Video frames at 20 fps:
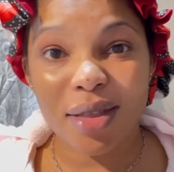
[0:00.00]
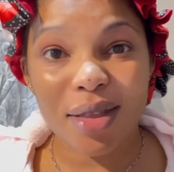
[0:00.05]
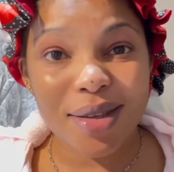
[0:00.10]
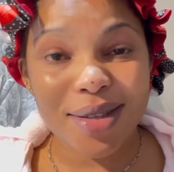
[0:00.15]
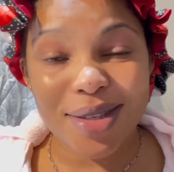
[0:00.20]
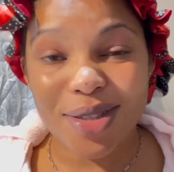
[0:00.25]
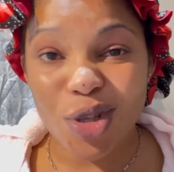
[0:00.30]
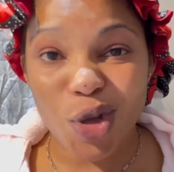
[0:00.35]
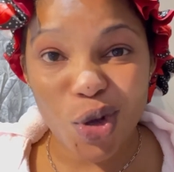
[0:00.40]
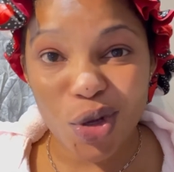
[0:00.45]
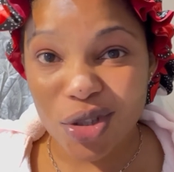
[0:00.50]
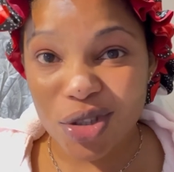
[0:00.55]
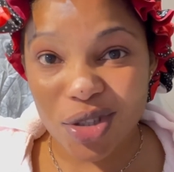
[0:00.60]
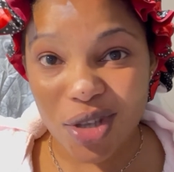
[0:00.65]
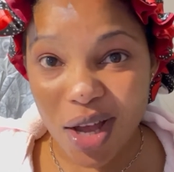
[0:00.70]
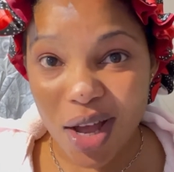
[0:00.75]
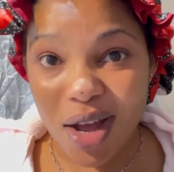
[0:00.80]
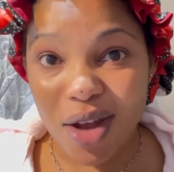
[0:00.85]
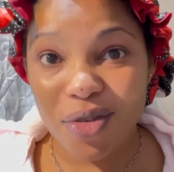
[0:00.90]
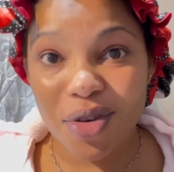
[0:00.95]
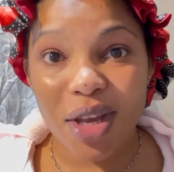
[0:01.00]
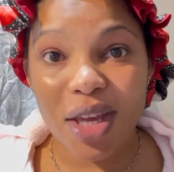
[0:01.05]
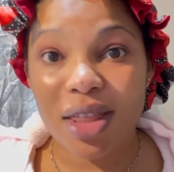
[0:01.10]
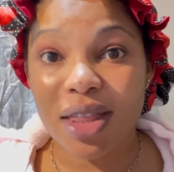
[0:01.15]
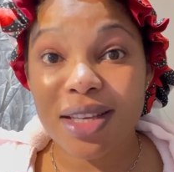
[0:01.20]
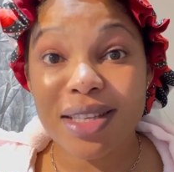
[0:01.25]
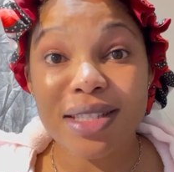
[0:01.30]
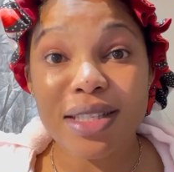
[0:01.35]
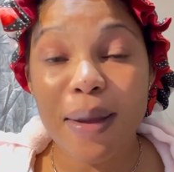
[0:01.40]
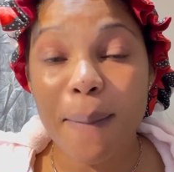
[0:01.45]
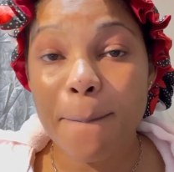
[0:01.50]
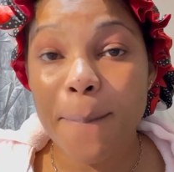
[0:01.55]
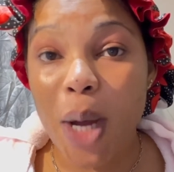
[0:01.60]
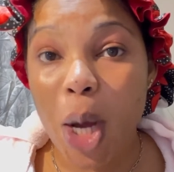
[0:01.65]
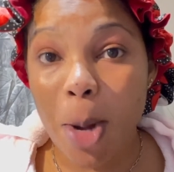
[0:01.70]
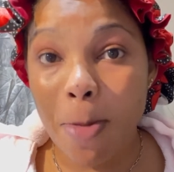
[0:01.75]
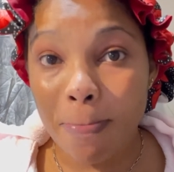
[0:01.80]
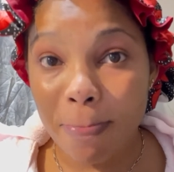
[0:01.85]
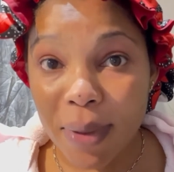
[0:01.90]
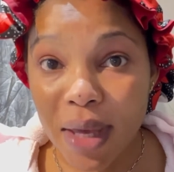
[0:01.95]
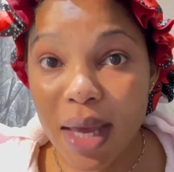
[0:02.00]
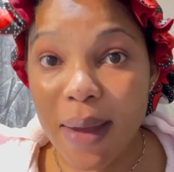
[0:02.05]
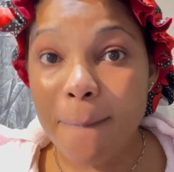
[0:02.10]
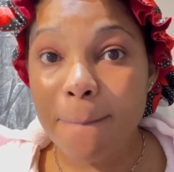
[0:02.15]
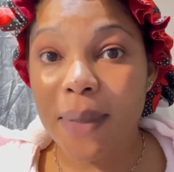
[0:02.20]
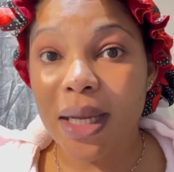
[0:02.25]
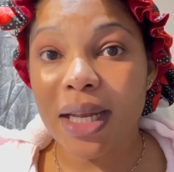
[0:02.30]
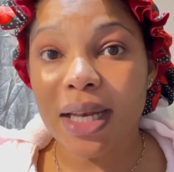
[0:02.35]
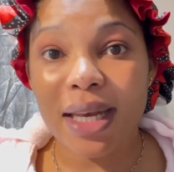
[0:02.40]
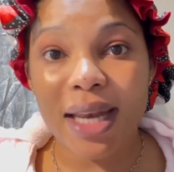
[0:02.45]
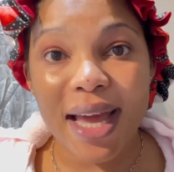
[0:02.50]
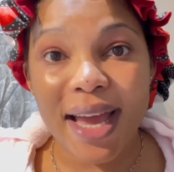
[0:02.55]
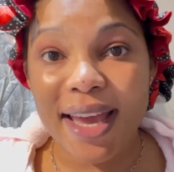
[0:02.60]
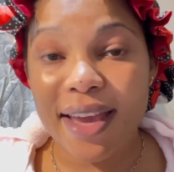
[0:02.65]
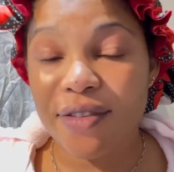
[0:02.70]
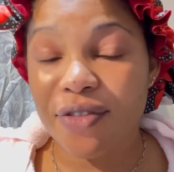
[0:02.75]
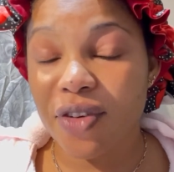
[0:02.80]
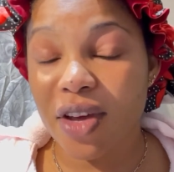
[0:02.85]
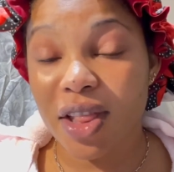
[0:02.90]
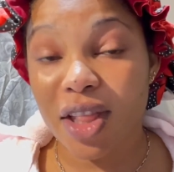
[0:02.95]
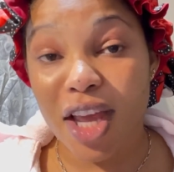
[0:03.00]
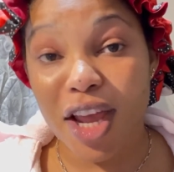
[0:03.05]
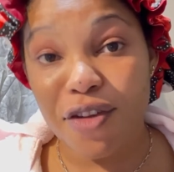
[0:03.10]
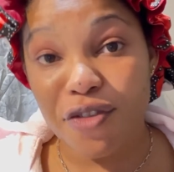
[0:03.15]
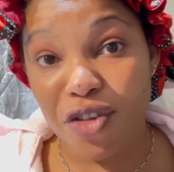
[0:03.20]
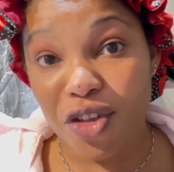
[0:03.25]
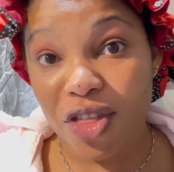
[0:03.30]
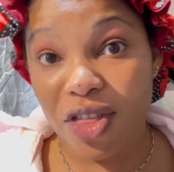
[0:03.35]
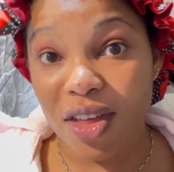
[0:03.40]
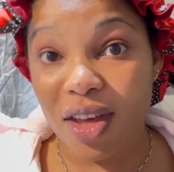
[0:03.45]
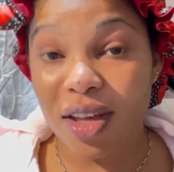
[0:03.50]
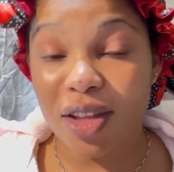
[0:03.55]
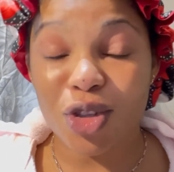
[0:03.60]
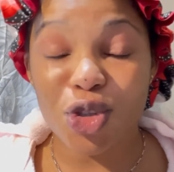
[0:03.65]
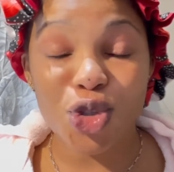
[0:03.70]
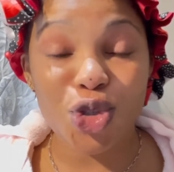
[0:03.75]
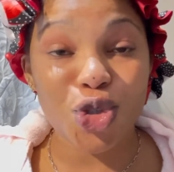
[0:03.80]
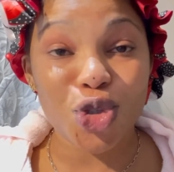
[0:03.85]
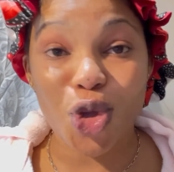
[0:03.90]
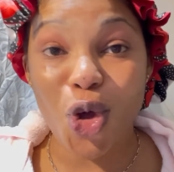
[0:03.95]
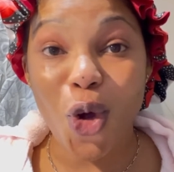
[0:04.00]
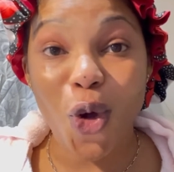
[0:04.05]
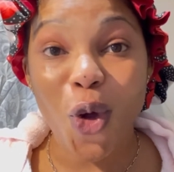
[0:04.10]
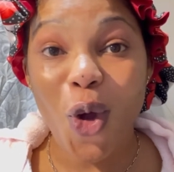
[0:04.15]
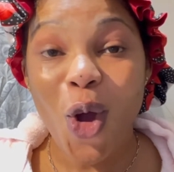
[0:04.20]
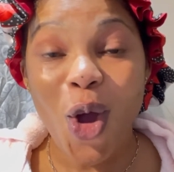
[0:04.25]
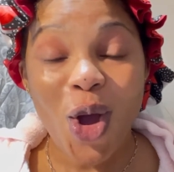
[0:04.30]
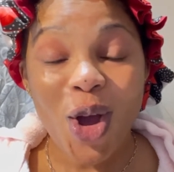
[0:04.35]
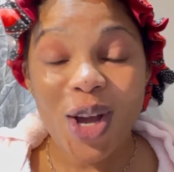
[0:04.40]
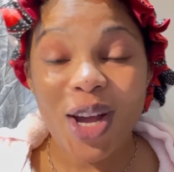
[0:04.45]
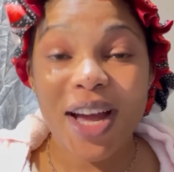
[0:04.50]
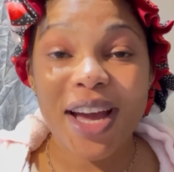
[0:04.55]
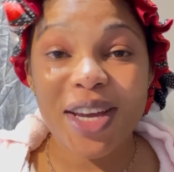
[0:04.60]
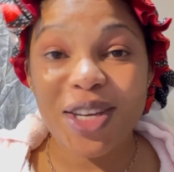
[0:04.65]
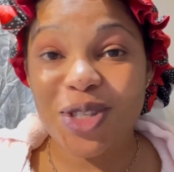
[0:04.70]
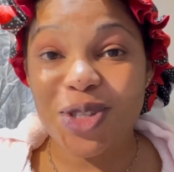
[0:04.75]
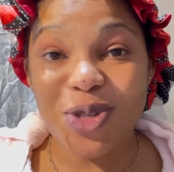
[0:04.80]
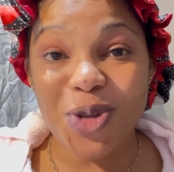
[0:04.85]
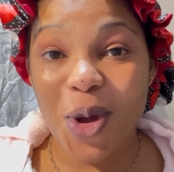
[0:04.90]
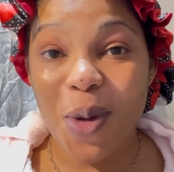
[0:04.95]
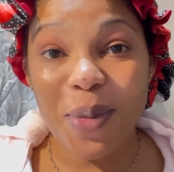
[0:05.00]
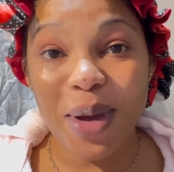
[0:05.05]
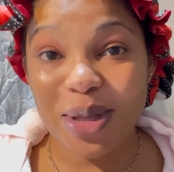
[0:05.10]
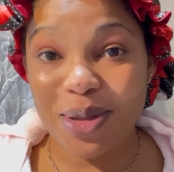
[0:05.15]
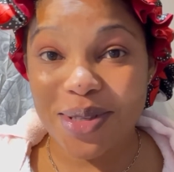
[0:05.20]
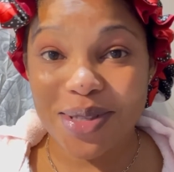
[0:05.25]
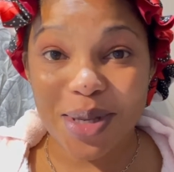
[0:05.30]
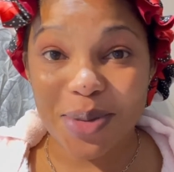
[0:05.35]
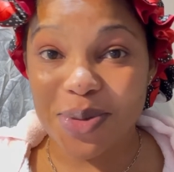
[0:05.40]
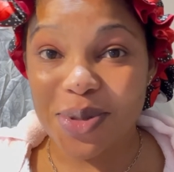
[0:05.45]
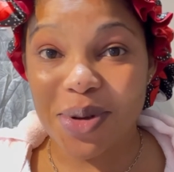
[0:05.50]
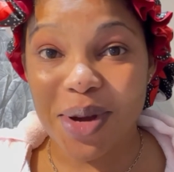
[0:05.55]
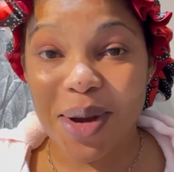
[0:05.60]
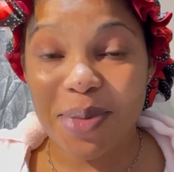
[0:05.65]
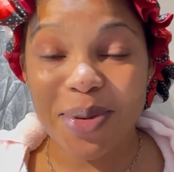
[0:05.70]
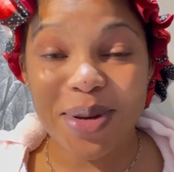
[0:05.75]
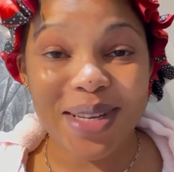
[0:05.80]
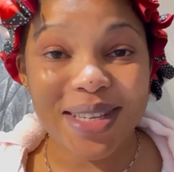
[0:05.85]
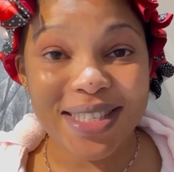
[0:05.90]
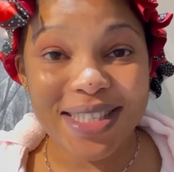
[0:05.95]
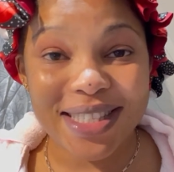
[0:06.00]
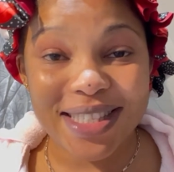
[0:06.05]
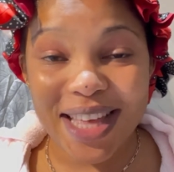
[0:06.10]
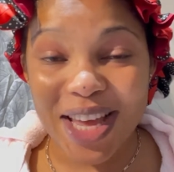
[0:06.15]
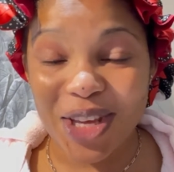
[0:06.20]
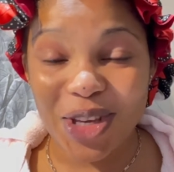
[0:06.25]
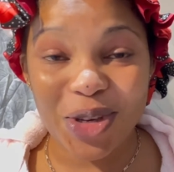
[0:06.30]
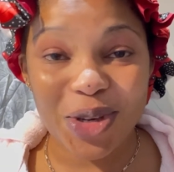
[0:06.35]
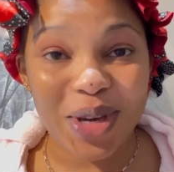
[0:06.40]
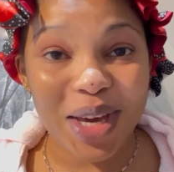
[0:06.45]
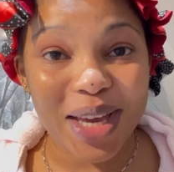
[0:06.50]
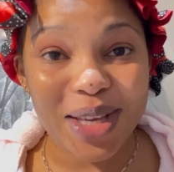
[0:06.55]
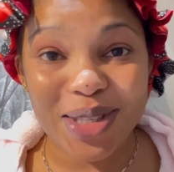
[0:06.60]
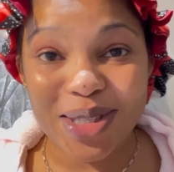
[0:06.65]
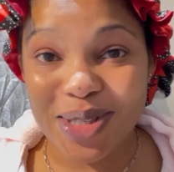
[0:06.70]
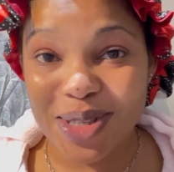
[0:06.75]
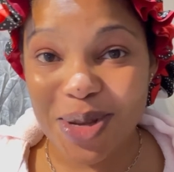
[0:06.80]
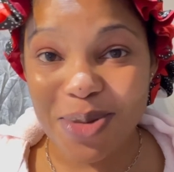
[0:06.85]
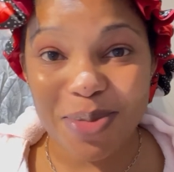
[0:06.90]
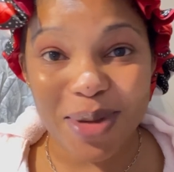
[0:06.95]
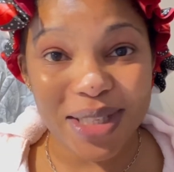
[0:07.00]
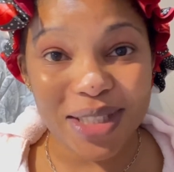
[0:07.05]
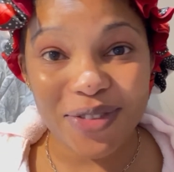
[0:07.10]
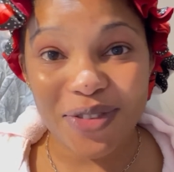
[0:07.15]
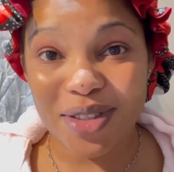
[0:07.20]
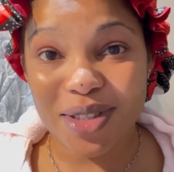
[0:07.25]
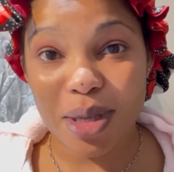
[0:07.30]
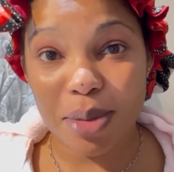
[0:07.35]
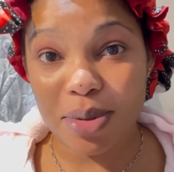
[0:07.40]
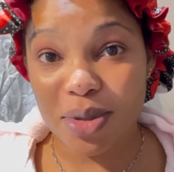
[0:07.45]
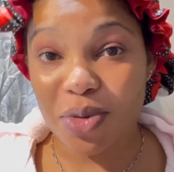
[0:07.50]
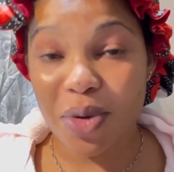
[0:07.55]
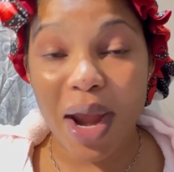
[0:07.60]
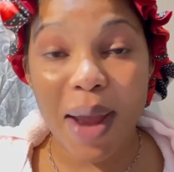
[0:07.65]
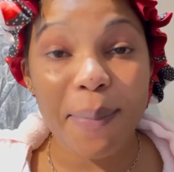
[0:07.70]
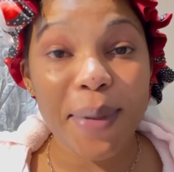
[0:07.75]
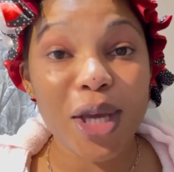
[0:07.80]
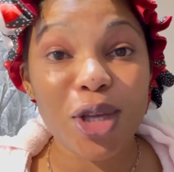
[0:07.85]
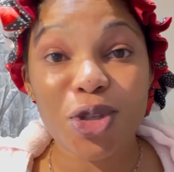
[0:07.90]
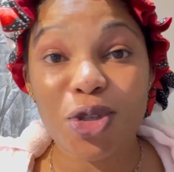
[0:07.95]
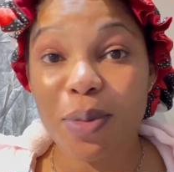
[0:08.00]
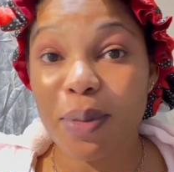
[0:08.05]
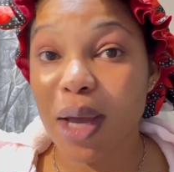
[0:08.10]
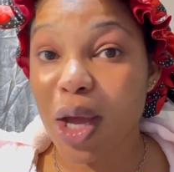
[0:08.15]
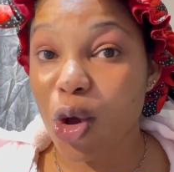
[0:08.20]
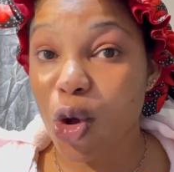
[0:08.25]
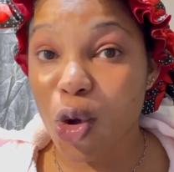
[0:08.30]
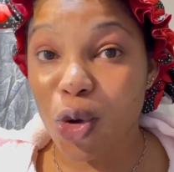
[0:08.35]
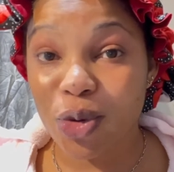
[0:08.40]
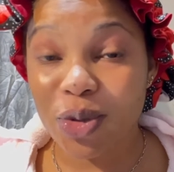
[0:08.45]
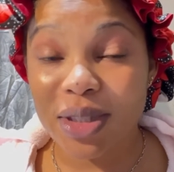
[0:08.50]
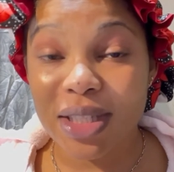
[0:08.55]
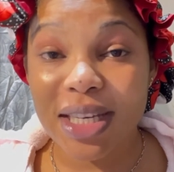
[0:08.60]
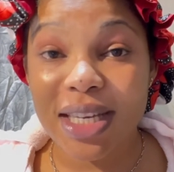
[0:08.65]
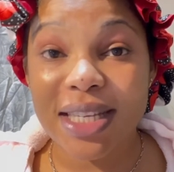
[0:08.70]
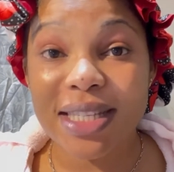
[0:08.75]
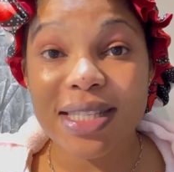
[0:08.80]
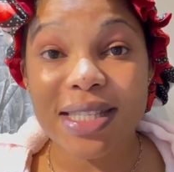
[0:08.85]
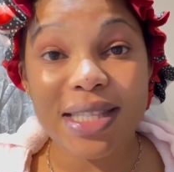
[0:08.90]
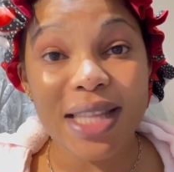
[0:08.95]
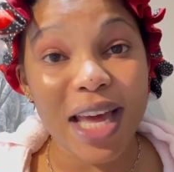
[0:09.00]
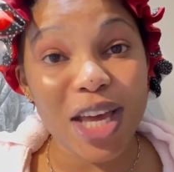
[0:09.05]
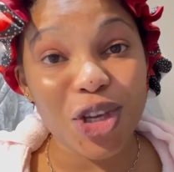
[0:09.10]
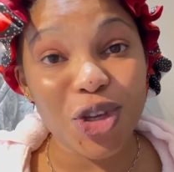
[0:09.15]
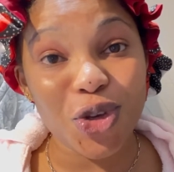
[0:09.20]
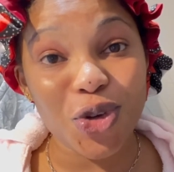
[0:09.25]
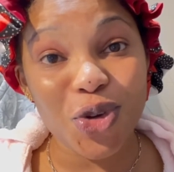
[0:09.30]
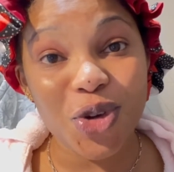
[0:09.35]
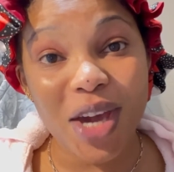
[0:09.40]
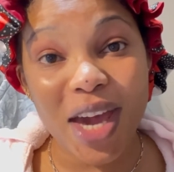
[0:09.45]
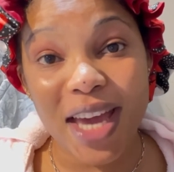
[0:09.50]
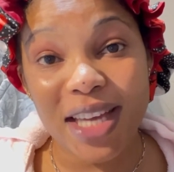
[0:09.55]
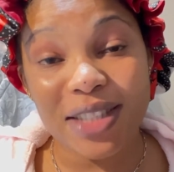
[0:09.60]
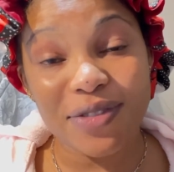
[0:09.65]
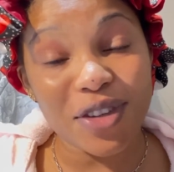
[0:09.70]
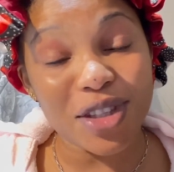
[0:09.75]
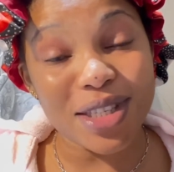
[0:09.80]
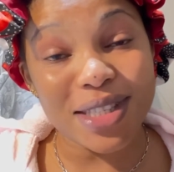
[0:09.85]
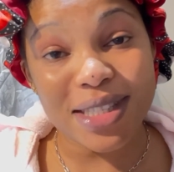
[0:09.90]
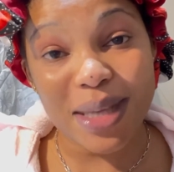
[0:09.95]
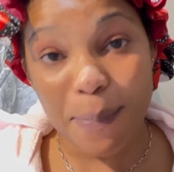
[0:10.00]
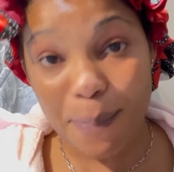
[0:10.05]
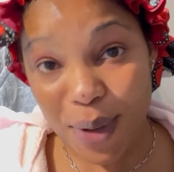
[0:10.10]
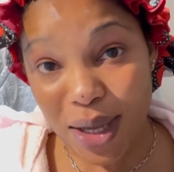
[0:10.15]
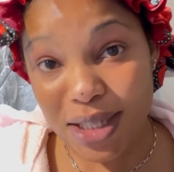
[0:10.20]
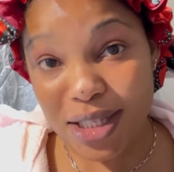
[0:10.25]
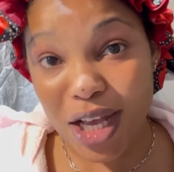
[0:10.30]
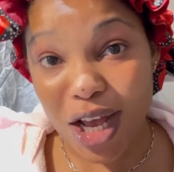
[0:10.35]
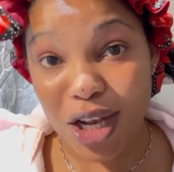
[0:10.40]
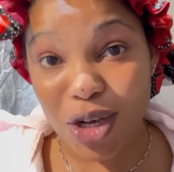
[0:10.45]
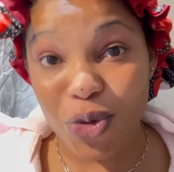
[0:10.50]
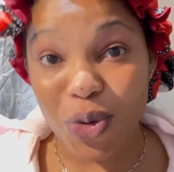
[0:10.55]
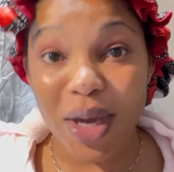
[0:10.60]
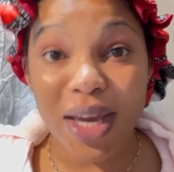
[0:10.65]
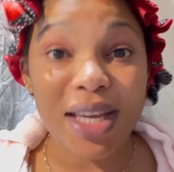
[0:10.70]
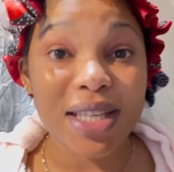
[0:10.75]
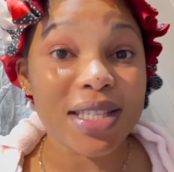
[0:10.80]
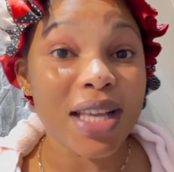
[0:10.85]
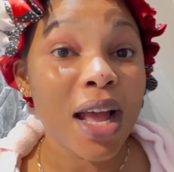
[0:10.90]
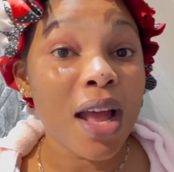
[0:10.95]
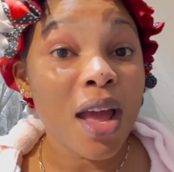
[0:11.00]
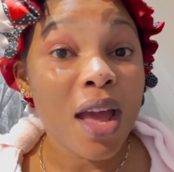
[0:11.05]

This is not a diary. This is about me, my life, and everything. So guys, to all my new subscribers, thank you guys so much for subscribing. To my oldies, thank you guys for the support always.